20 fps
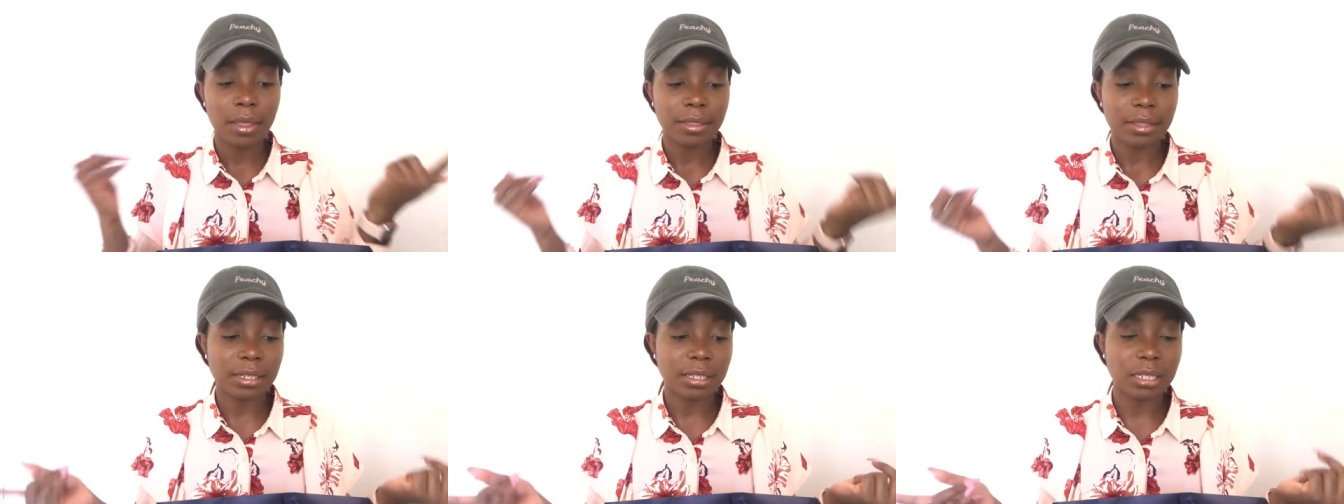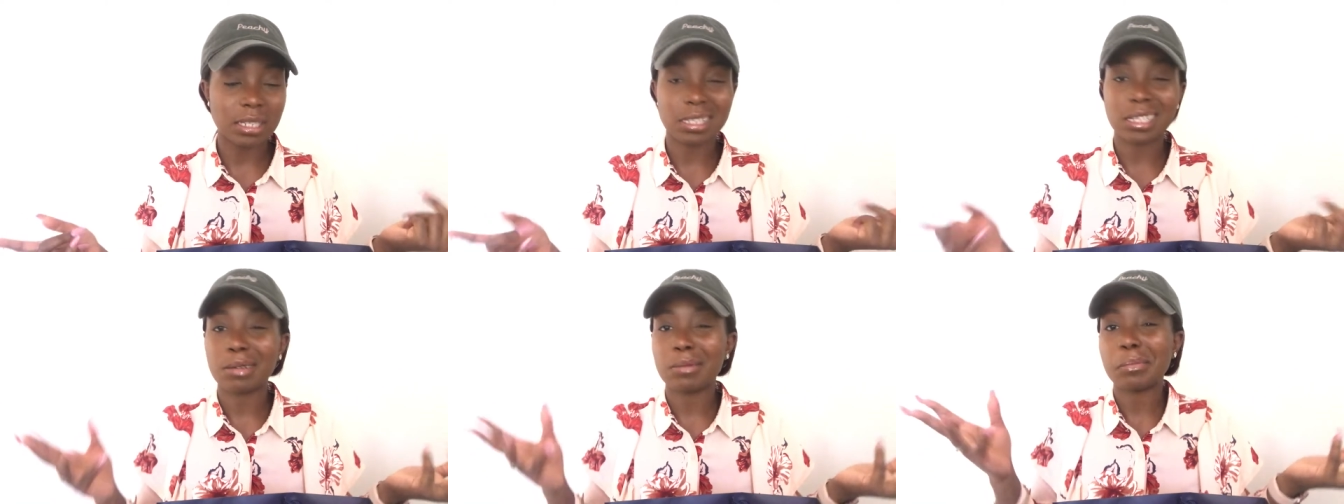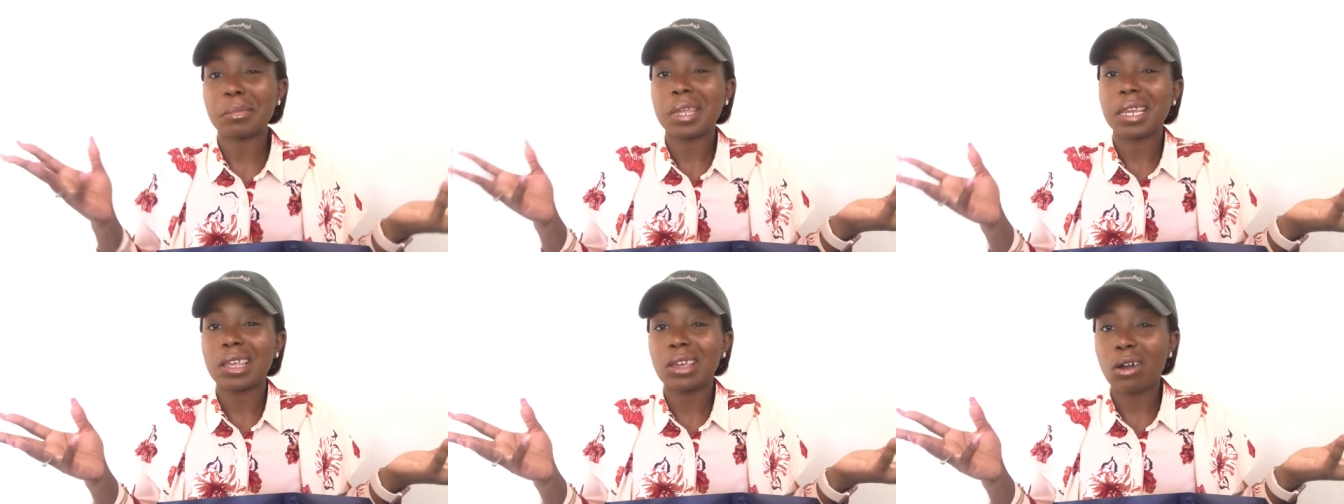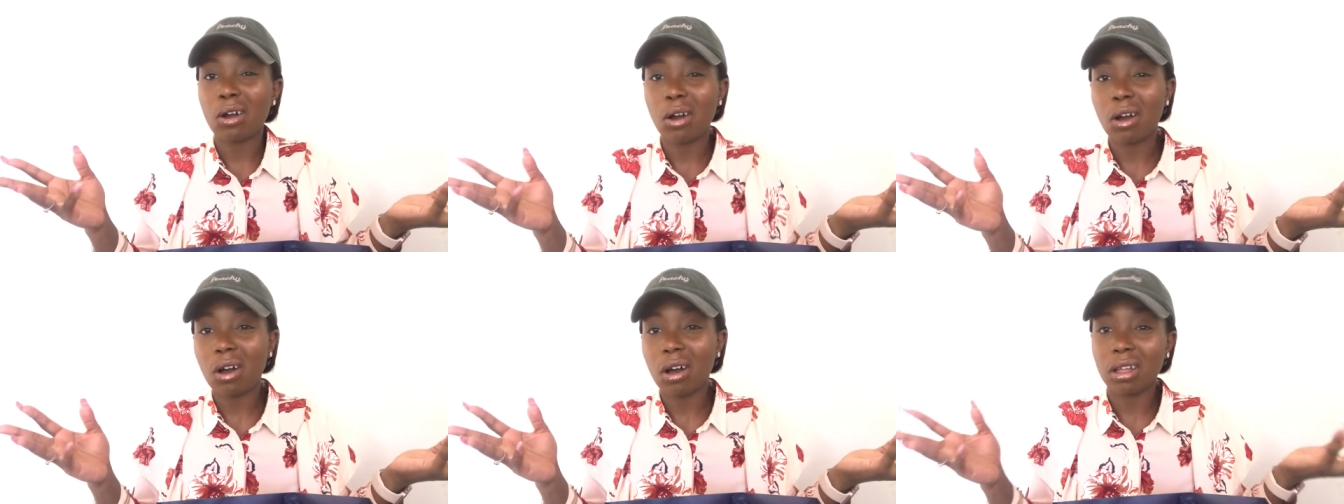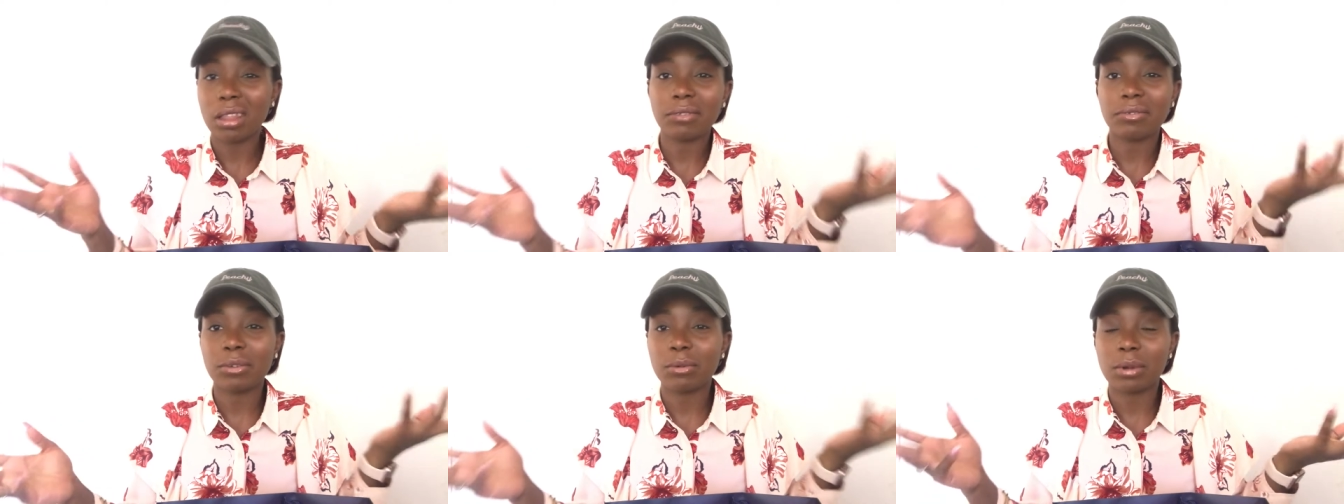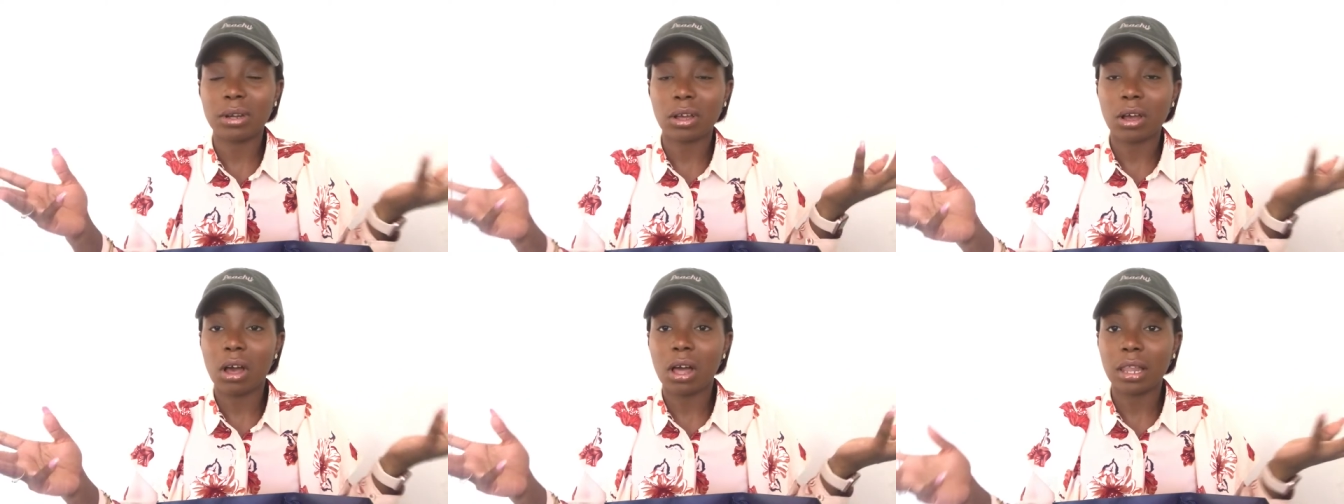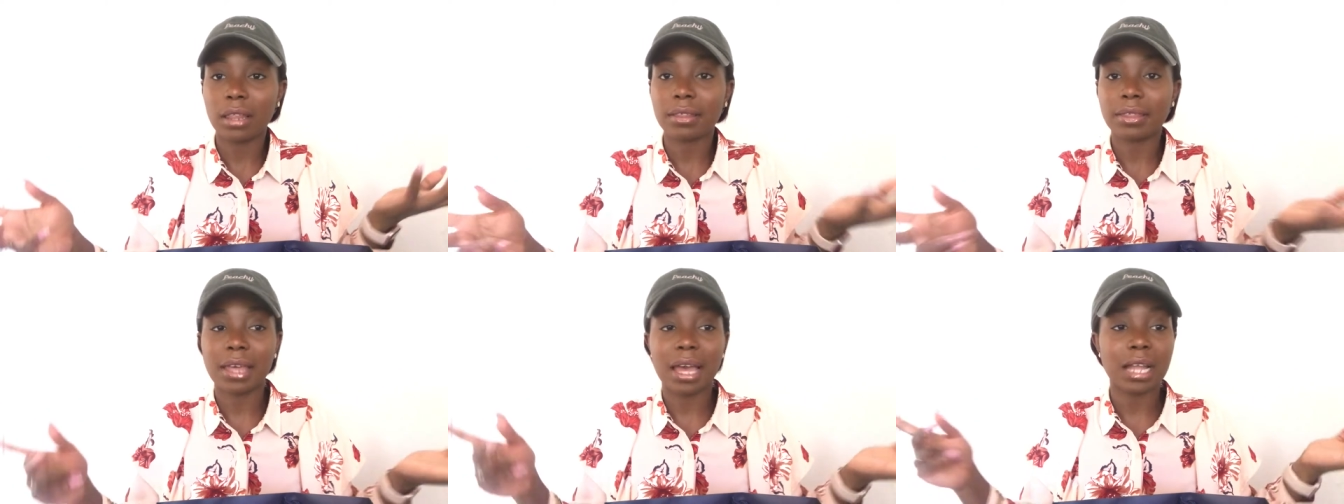This is a mini haul, if you want to
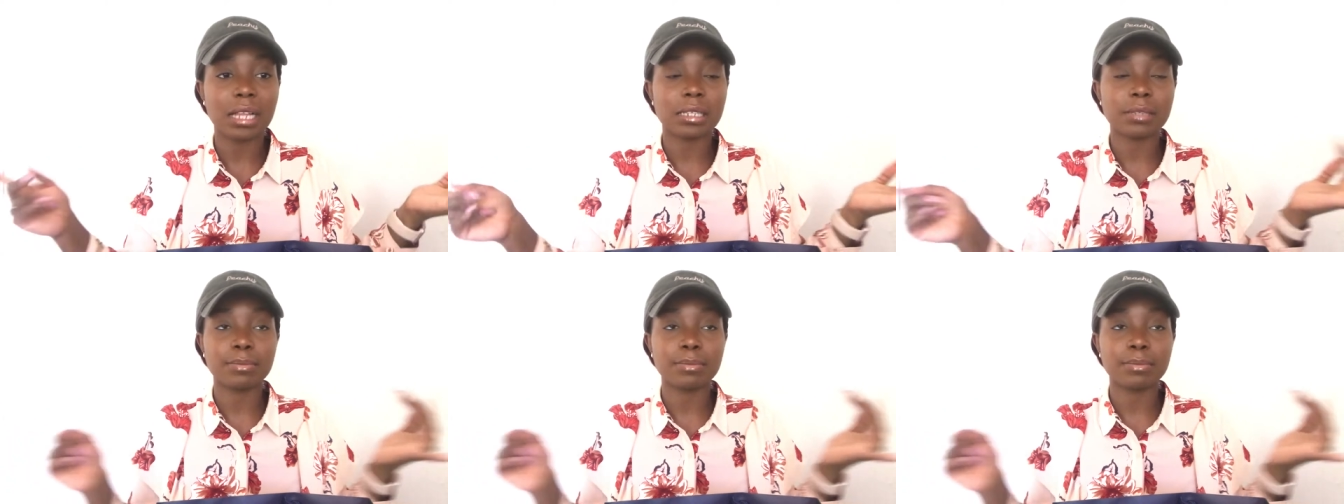call it that.